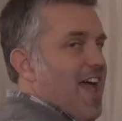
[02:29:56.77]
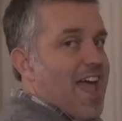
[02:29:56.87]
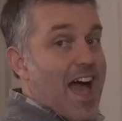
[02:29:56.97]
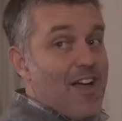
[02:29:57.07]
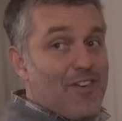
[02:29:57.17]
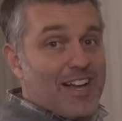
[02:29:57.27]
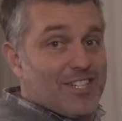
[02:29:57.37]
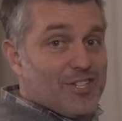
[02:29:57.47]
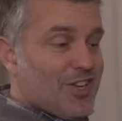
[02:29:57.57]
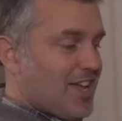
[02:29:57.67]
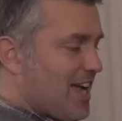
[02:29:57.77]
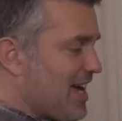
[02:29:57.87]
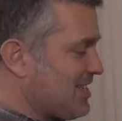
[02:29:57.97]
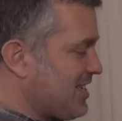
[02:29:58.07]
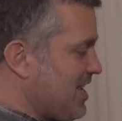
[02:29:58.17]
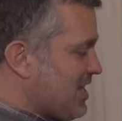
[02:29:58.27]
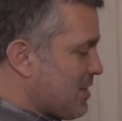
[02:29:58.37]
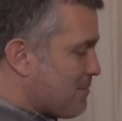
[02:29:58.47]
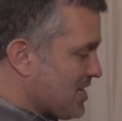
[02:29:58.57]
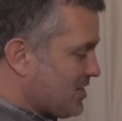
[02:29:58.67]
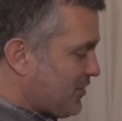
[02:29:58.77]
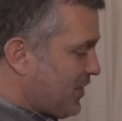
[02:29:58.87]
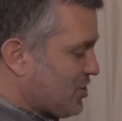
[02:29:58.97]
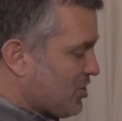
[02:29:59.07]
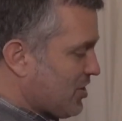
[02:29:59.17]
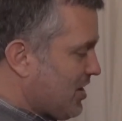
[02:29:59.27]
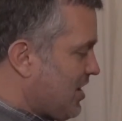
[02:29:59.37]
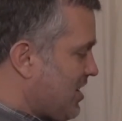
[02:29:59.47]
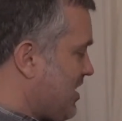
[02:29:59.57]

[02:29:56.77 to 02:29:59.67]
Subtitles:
Hey, I forgot to show you guys the best feature